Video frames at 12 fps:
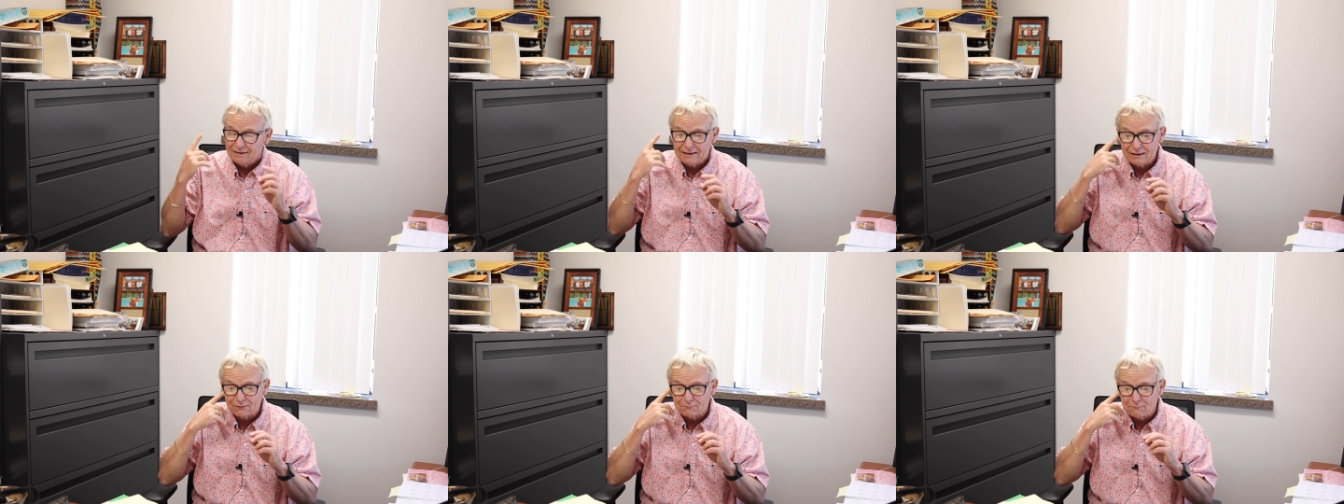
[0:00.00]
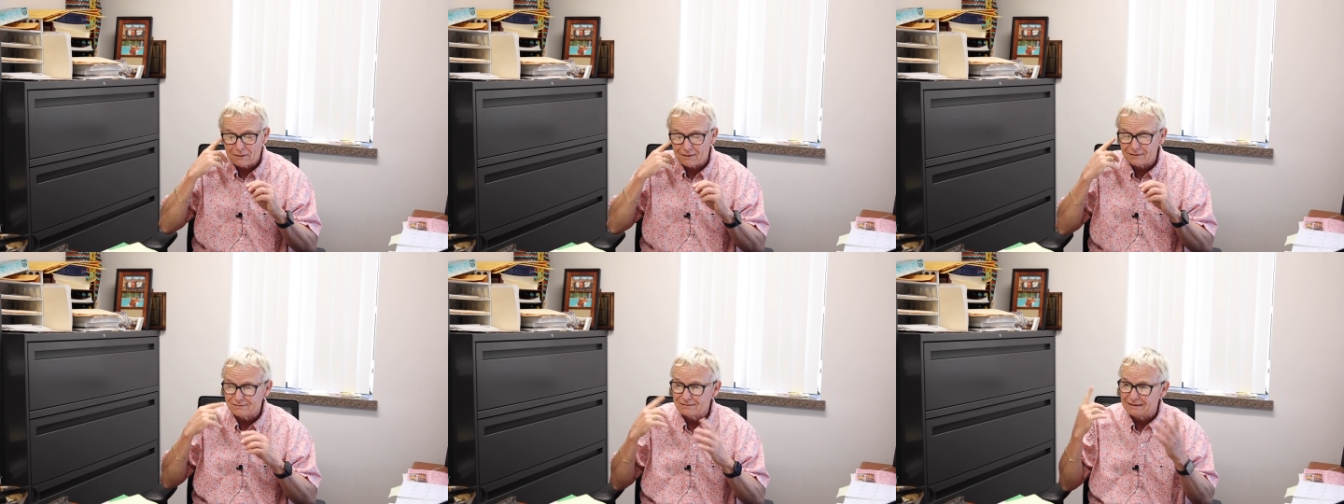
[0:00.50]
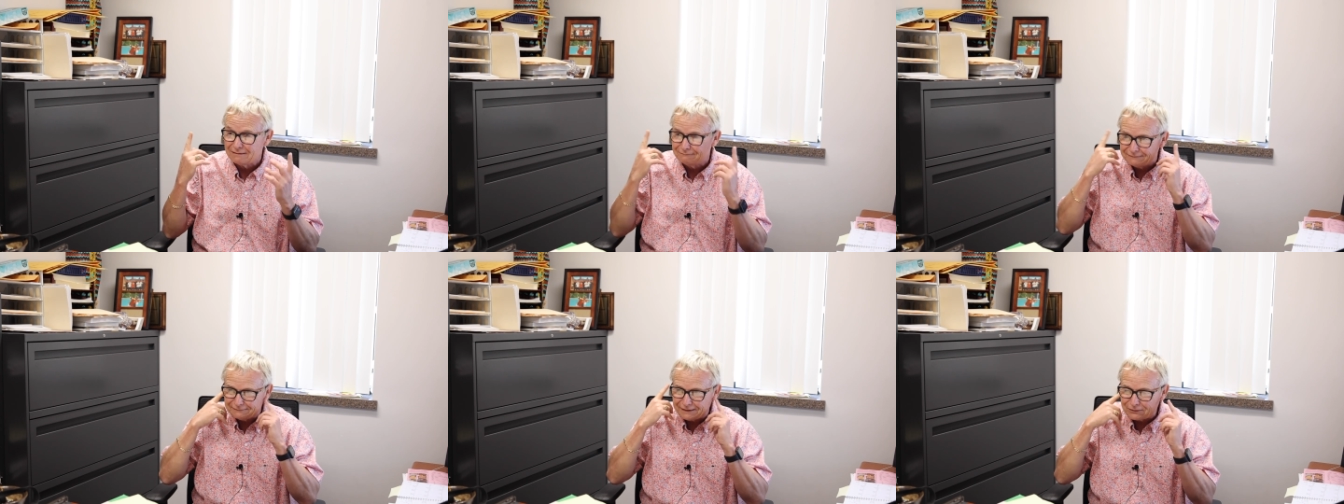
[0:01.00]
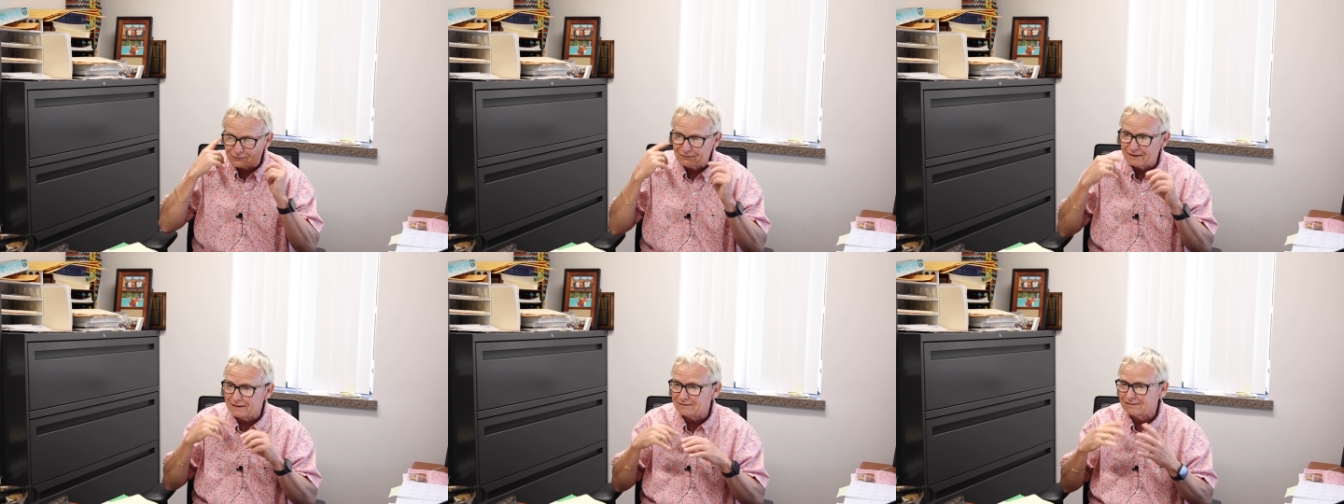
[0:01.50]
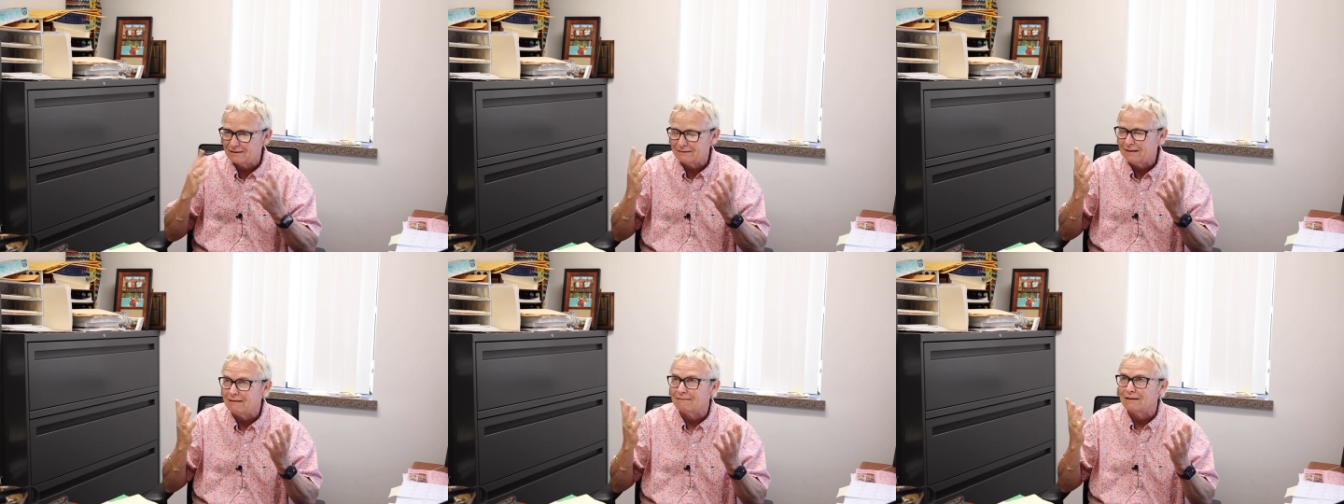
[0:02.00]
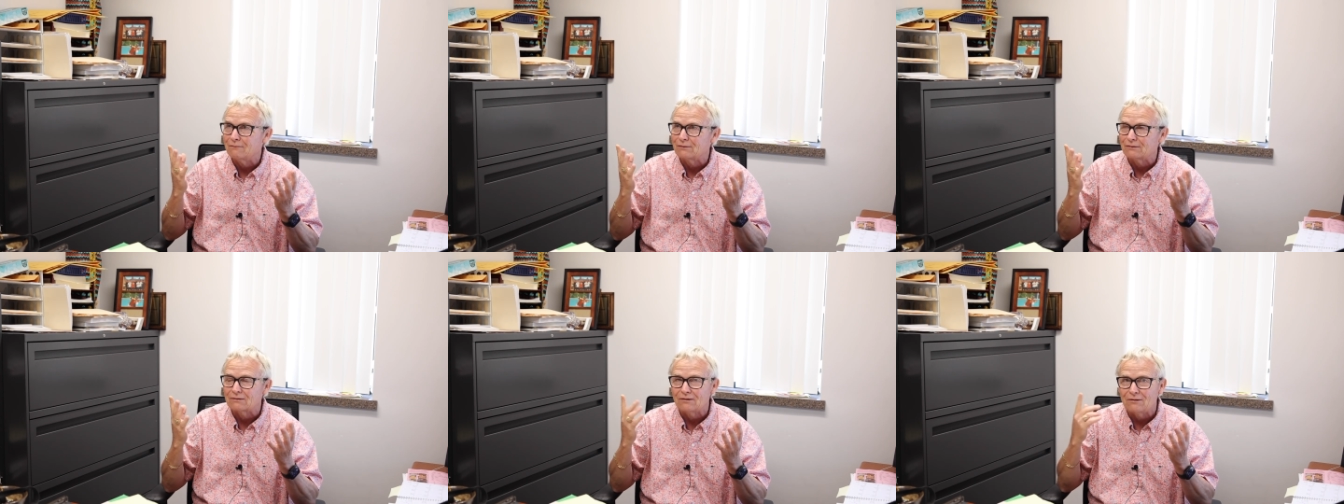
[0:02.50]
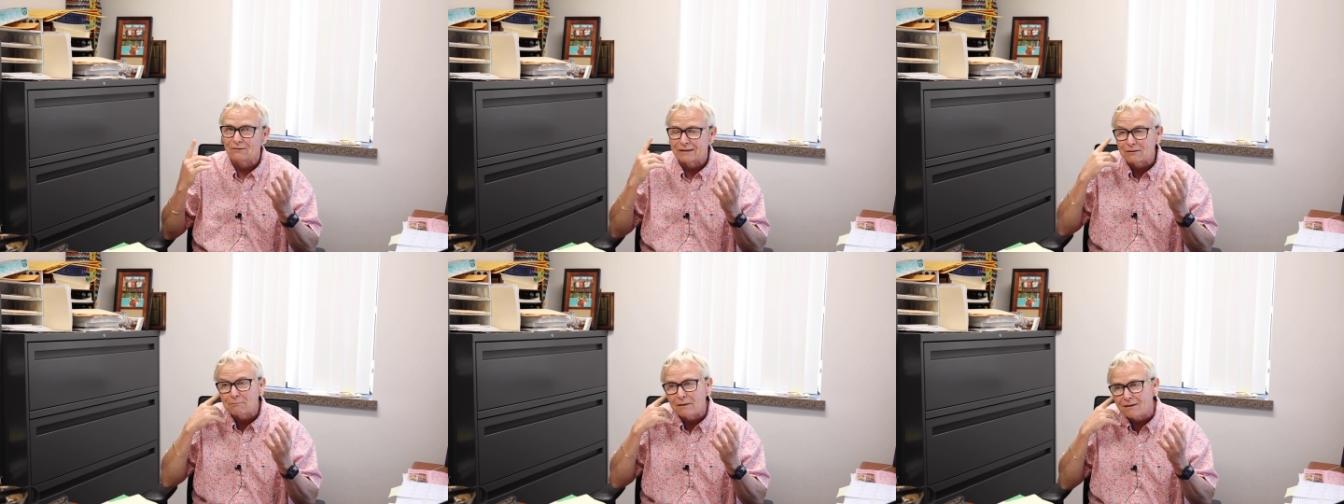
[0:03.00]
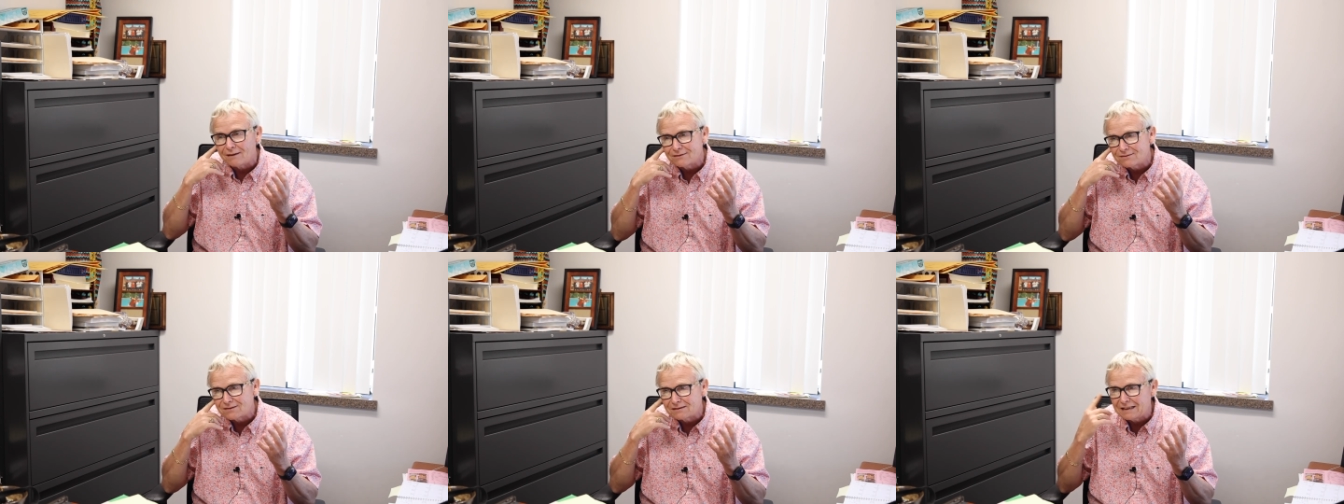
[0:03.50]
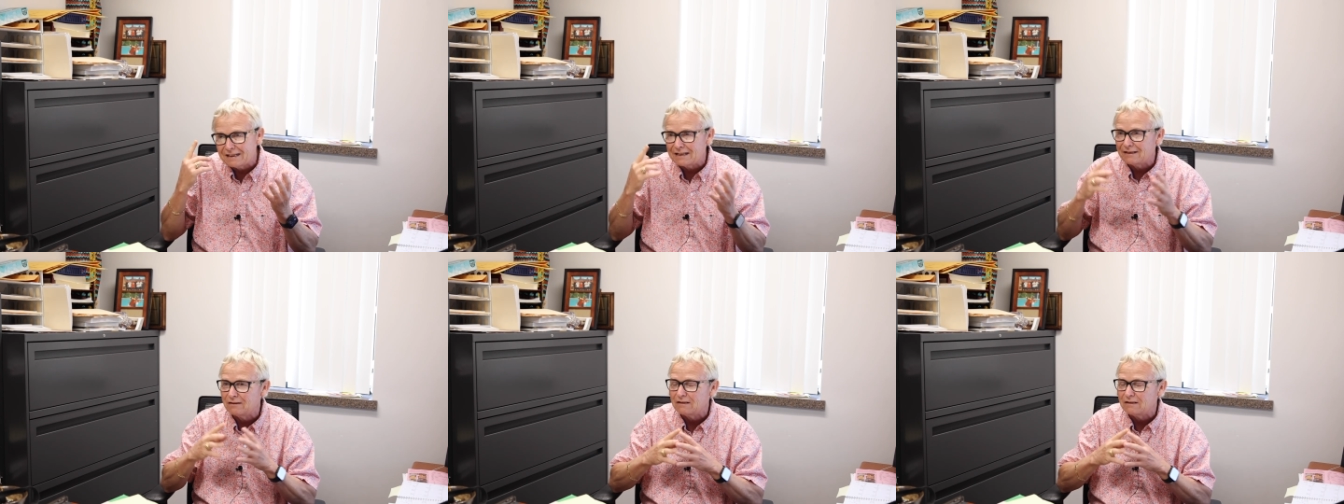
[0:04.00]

ear things, I can't think what they're called, AirPods, and